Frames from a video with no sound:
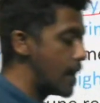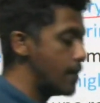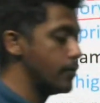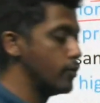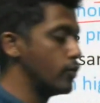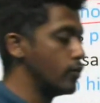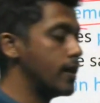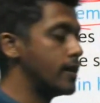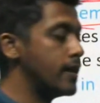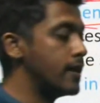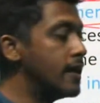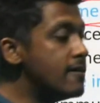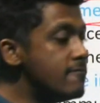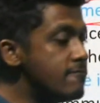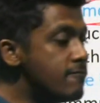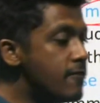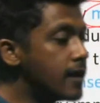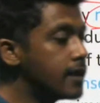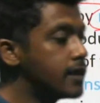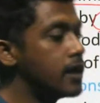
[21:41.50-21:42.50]
you get
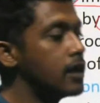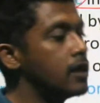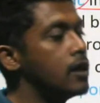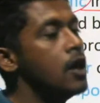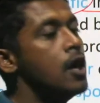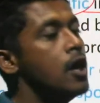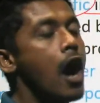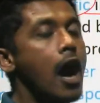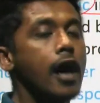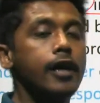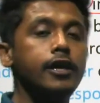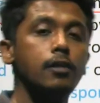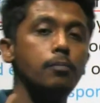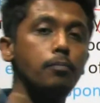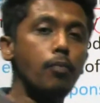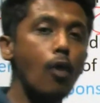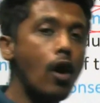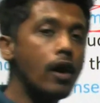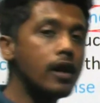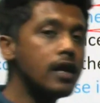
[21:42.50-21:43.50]
infected, and your
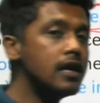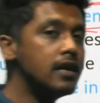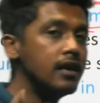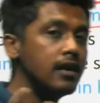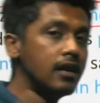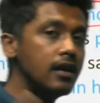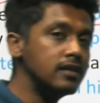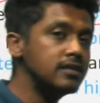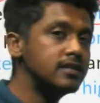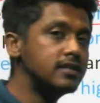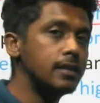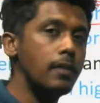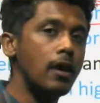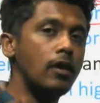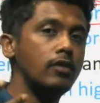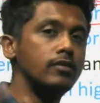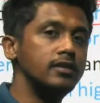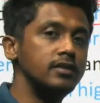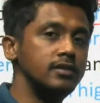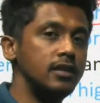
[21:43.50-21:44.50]
body learns
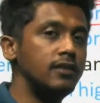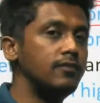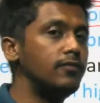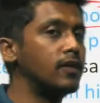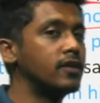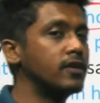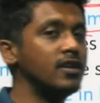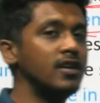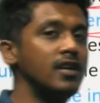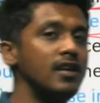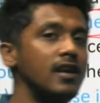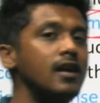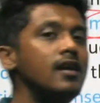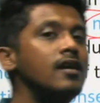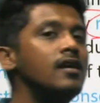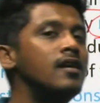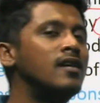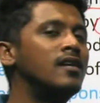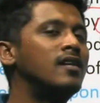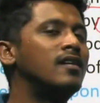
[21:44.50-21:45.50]
about this infection
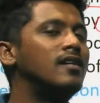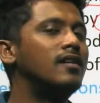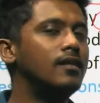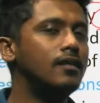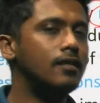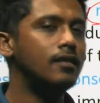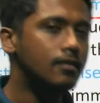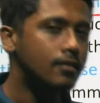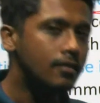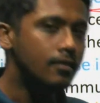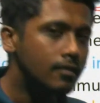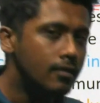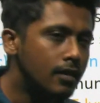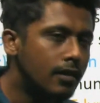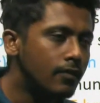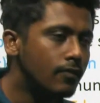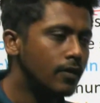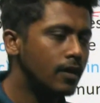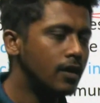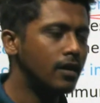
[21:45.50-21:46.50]

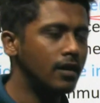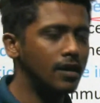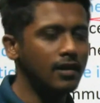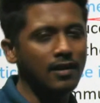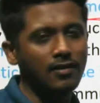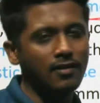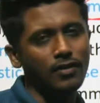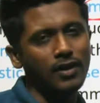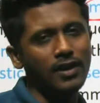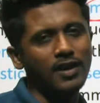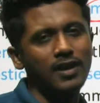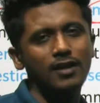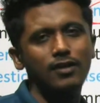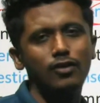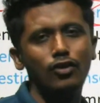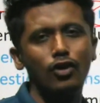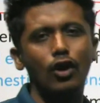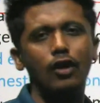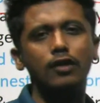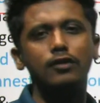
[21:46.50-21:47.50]
in a very
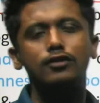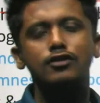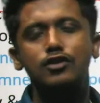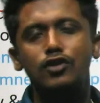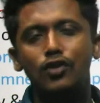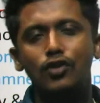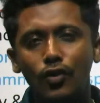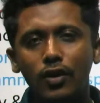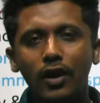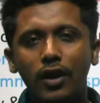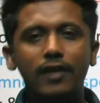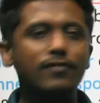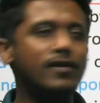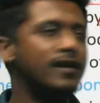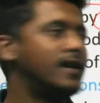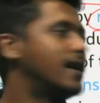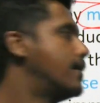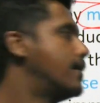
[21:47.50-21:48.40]
not so convenient